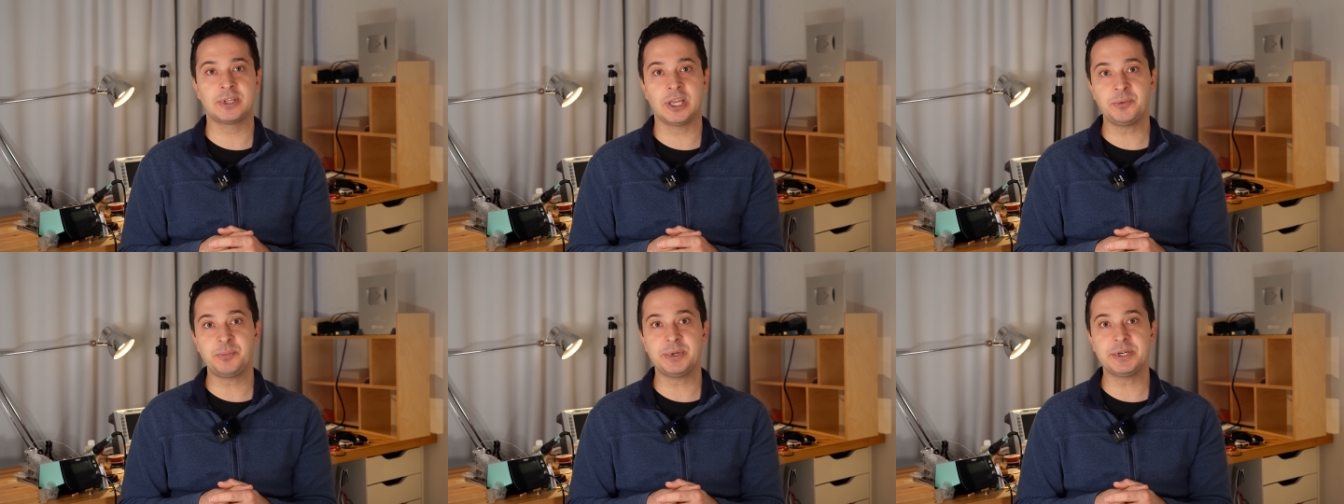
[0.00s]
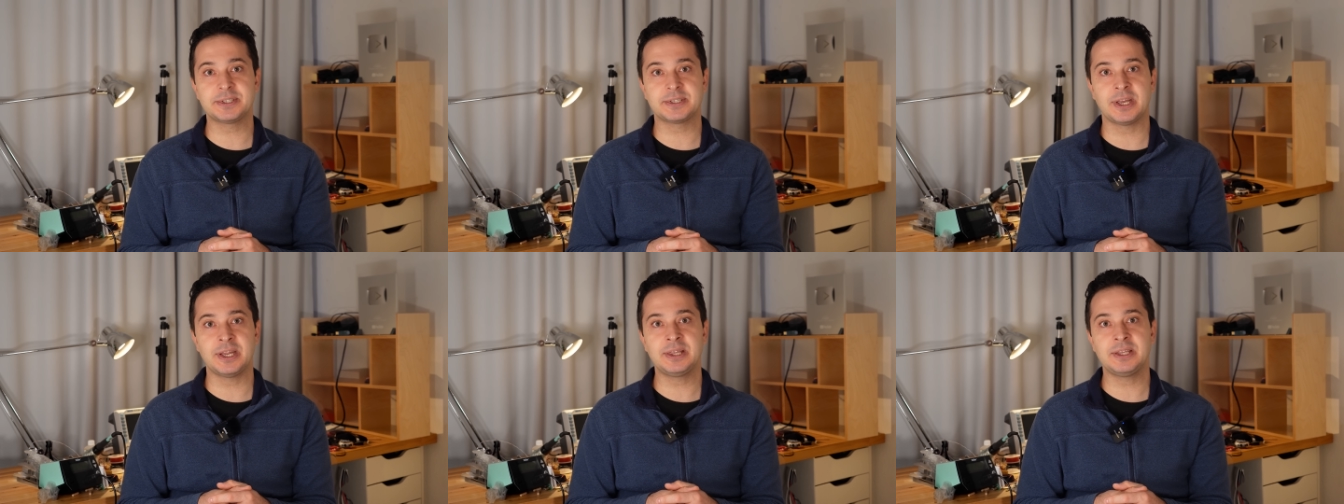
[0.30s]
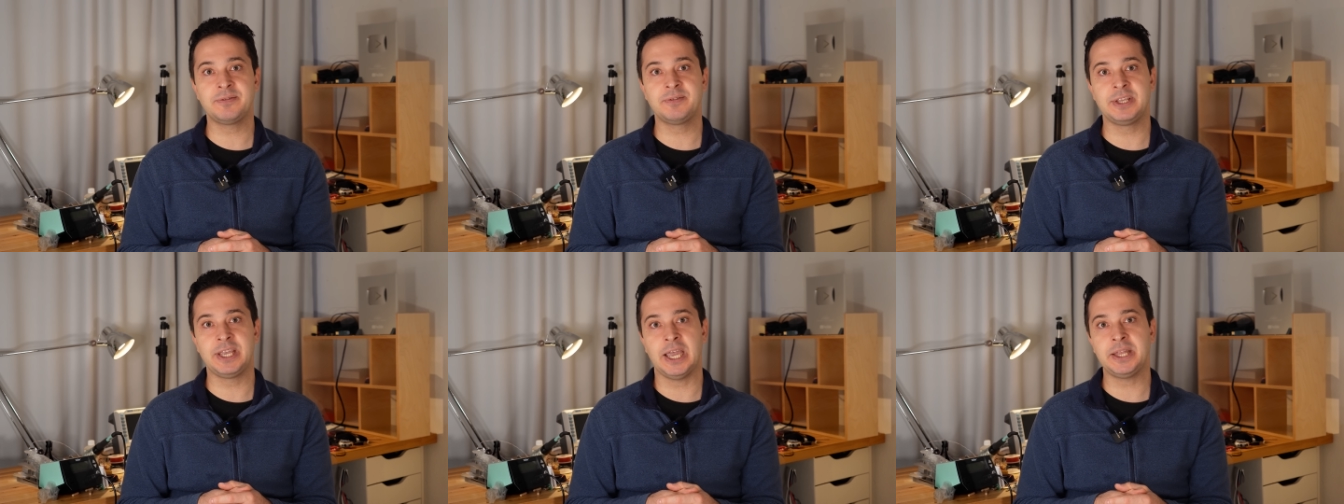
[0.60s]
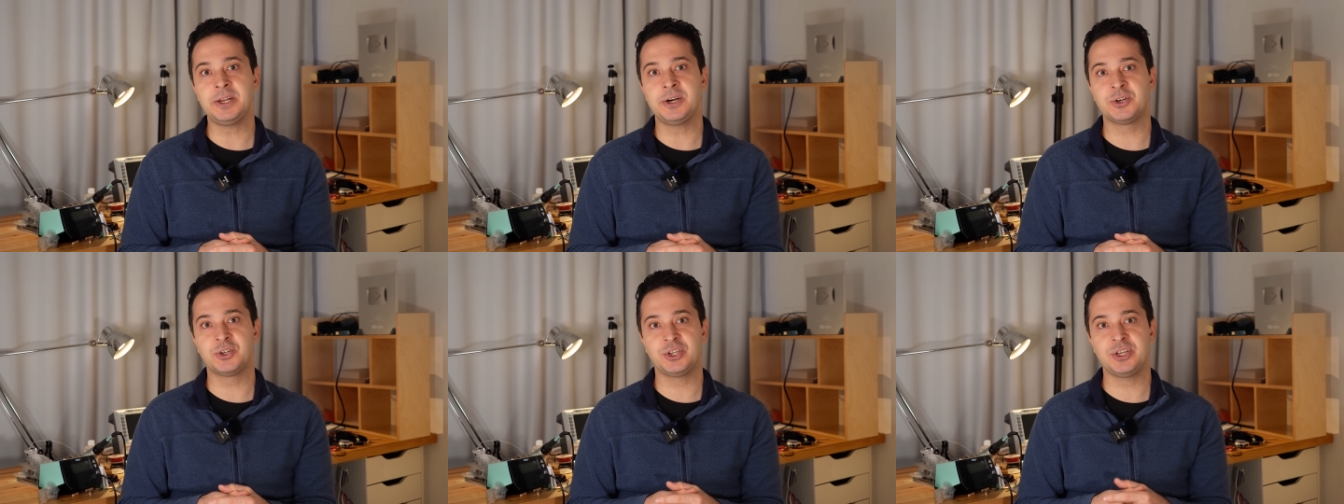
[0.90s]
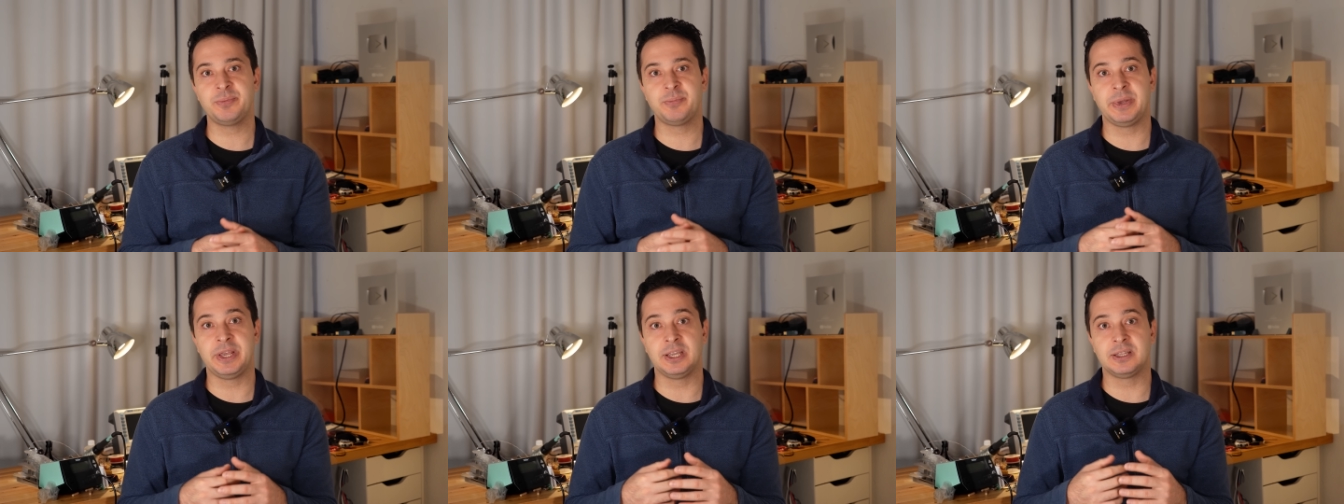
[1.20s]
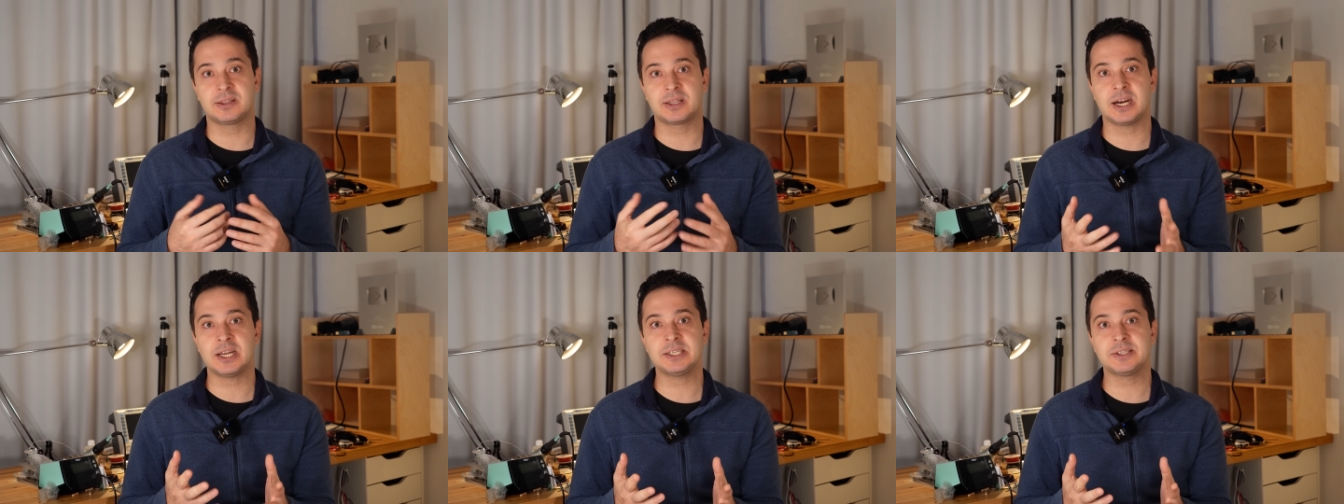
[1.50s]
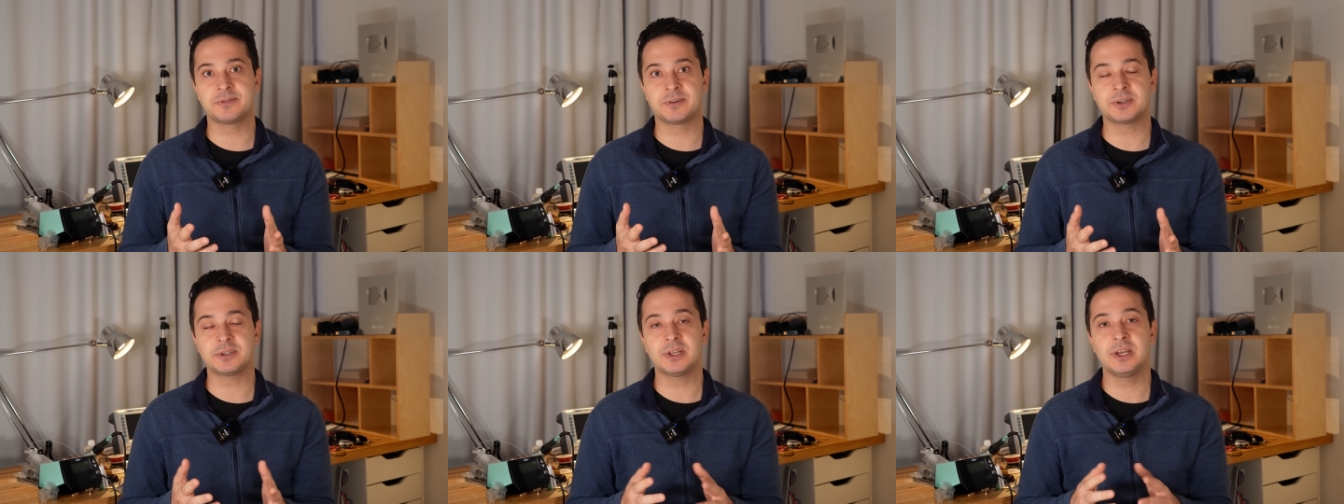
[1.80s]
10% of the energy being
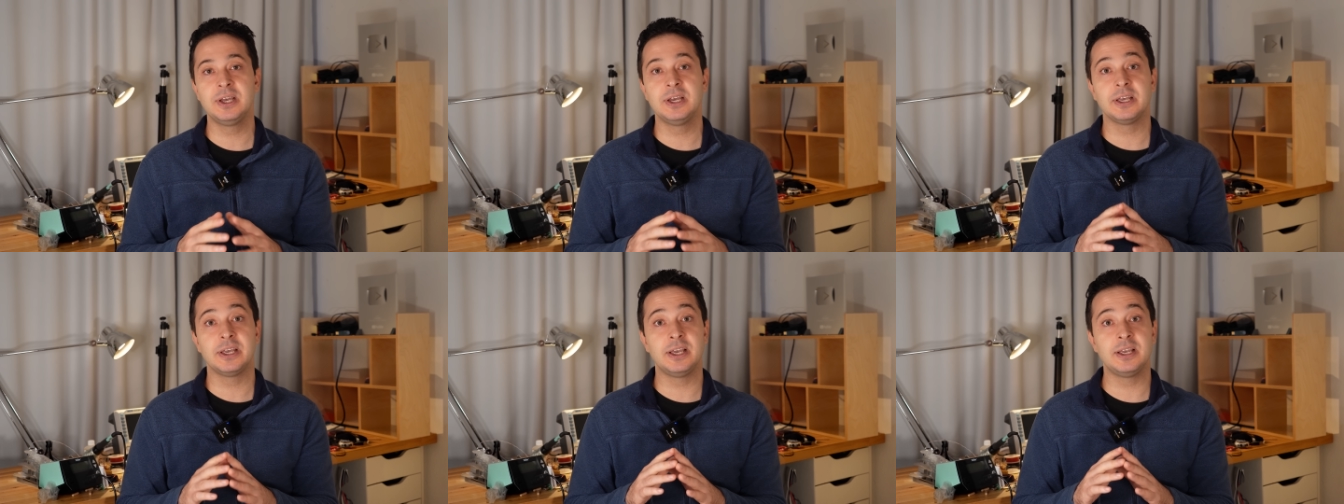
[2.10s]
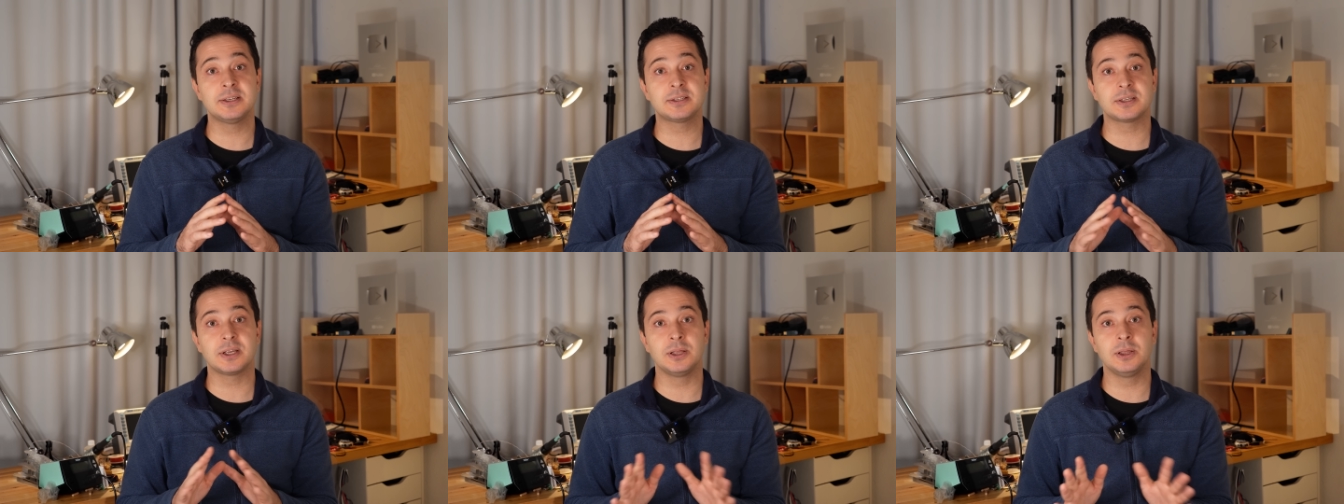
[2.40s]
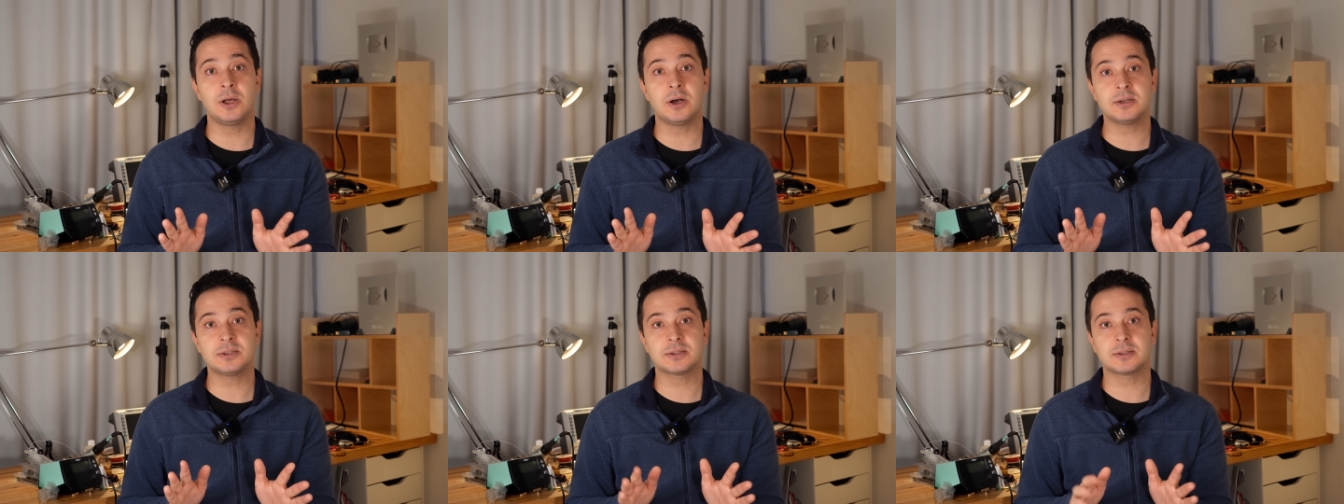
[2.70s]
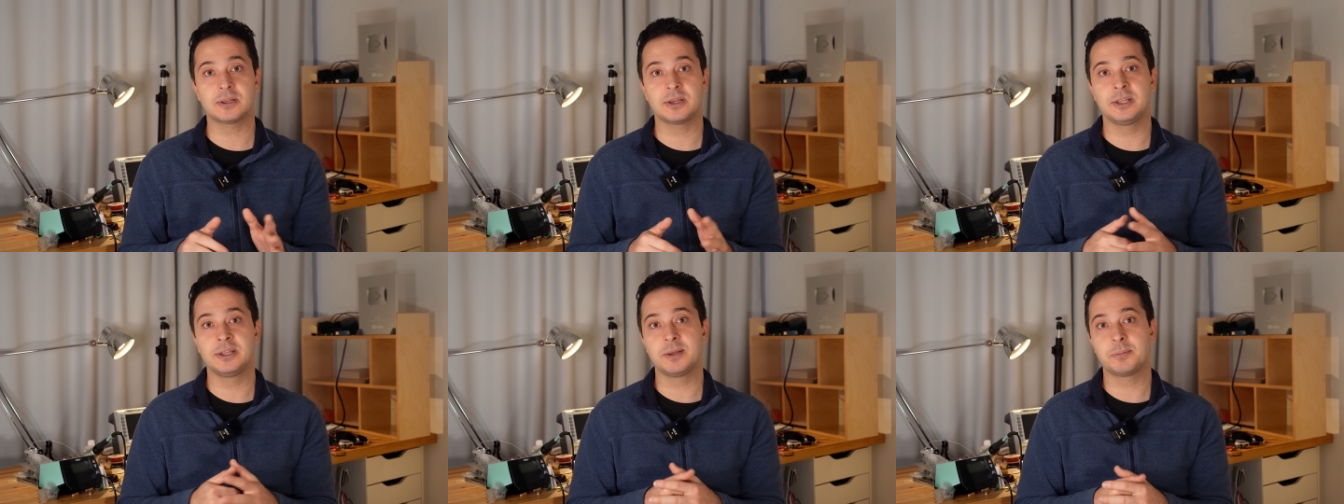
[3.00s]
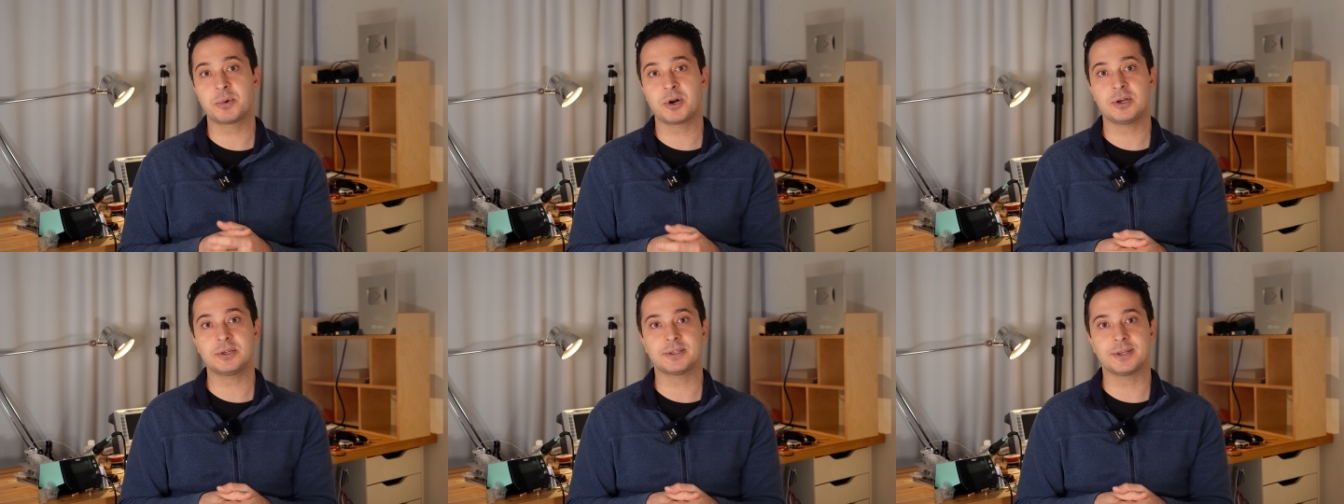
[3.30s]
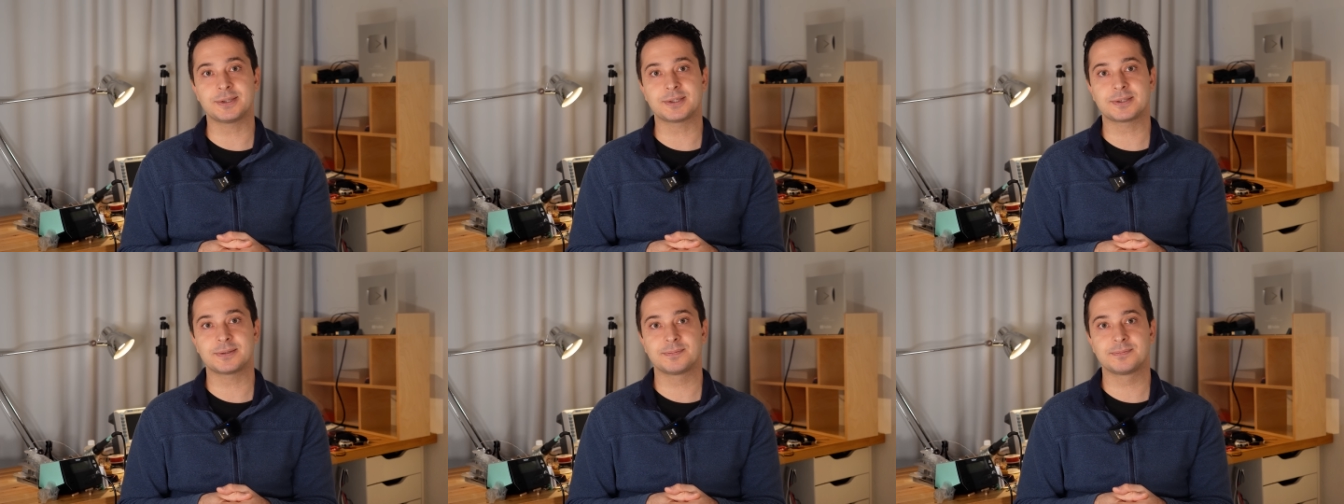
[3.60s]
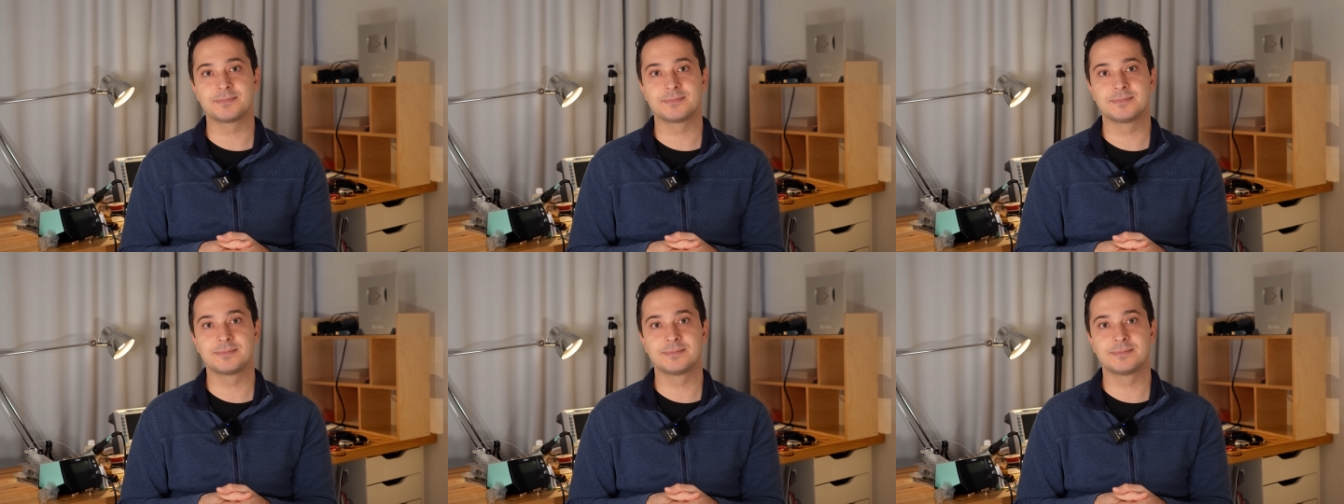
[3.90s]
transferred is lost in the process.